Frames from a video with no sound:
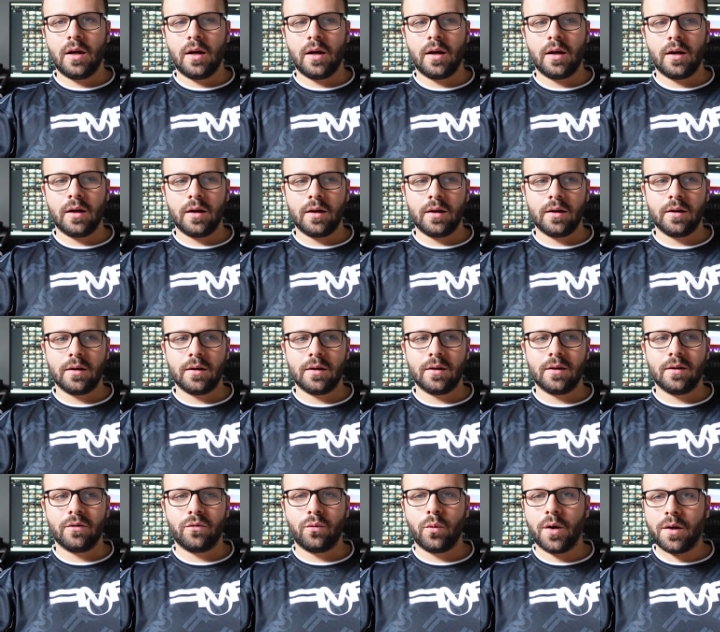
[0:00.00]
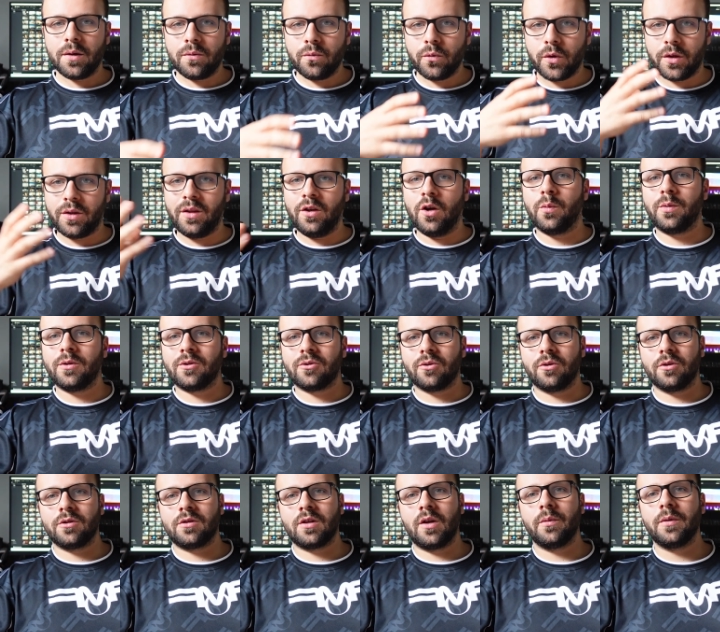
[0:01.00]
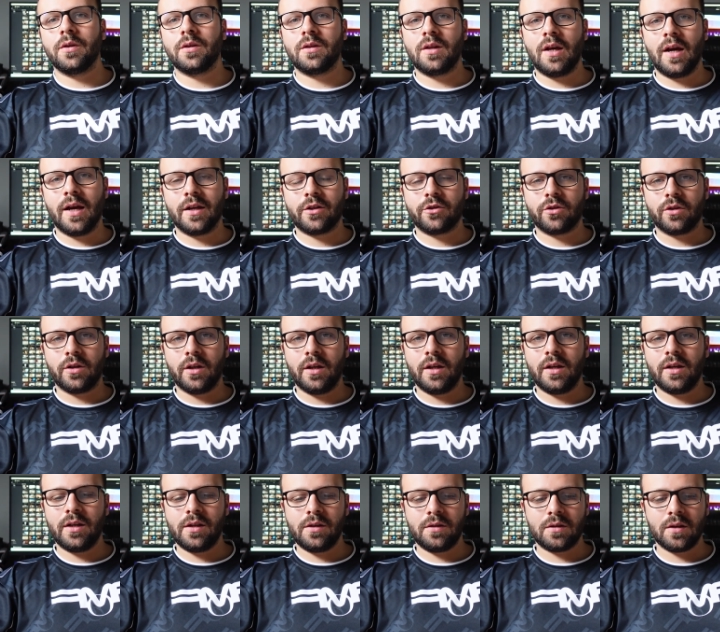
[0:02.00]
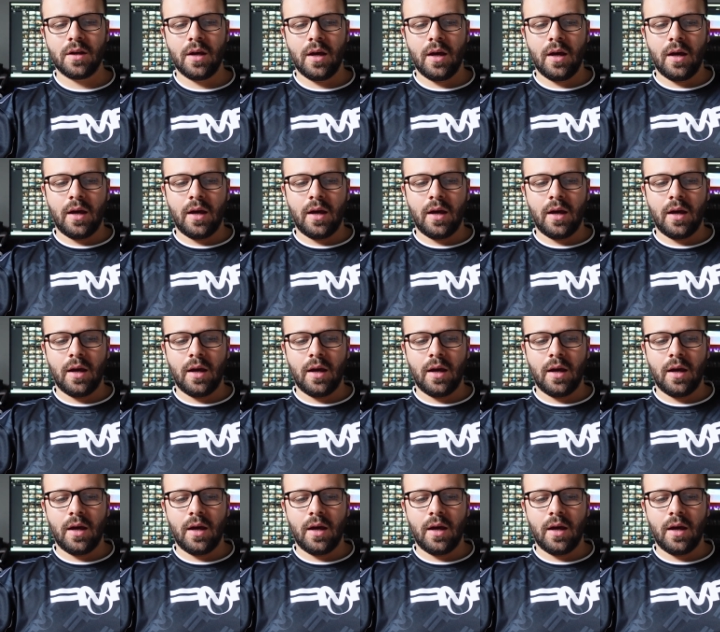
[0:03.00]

uh, of what, what the Open Source Summit actually is.